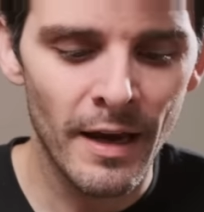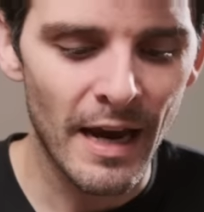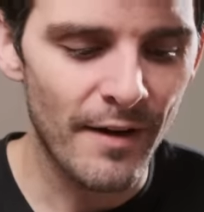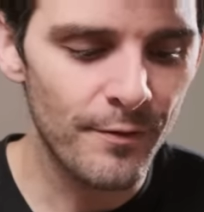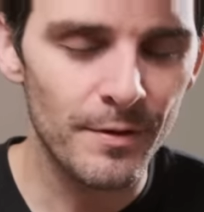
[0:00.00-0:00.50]

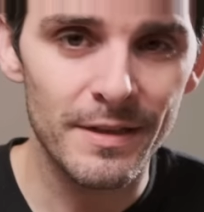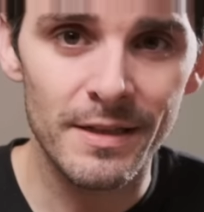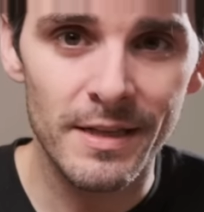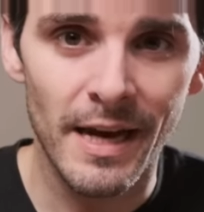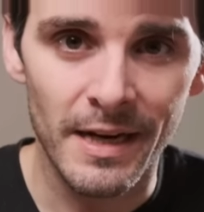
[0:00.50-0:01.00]
after it
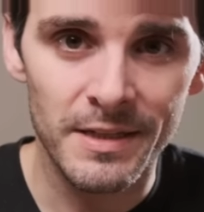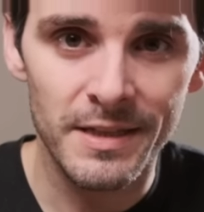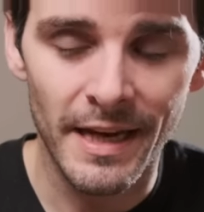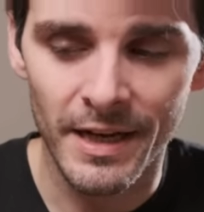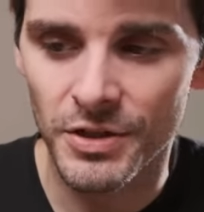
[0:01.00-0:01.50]
detects
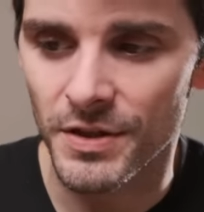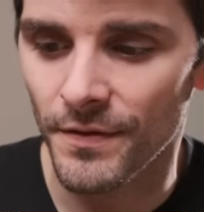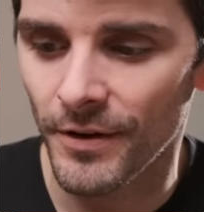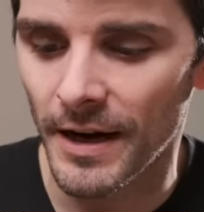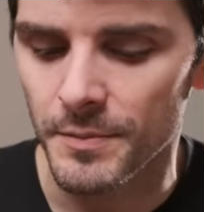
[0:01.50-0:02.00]
the edges of
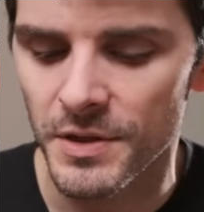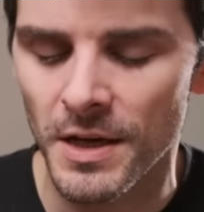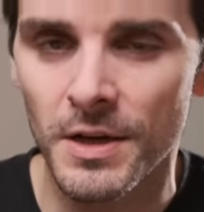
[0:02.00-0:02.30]
frames.